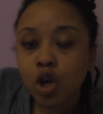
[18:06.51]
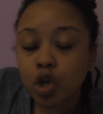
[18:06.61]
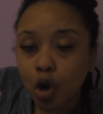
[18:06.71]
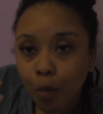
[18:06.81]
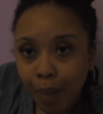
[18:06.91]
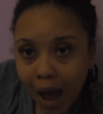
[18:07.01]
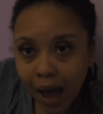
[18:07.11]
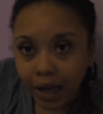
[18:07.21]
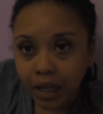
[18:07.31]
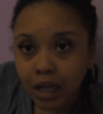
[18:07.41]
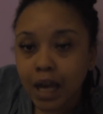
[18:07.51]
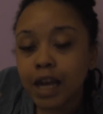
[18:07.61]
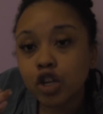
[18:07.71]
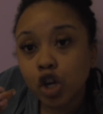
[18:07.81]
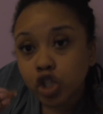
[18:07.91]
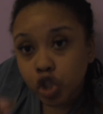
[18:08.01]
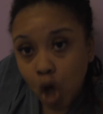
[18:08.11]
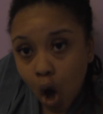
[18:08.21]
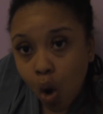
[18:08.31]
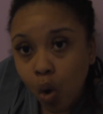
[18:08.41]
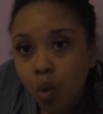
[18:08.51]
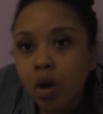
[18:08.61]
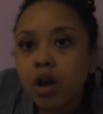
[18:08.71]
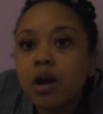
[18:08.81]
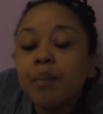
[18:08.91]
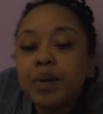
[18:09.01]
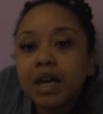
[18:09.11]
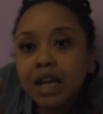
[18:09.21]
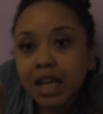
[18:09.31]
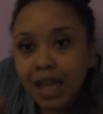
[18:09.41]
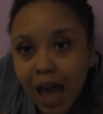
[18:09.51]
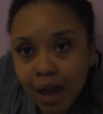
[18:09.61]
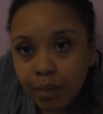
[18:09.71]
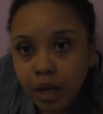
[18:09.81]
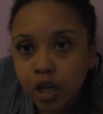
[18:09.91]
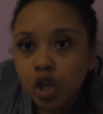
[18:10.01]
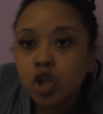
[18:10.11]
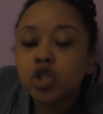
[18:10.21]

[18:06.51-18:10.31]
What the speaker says: your body, and your soul could be in alignment,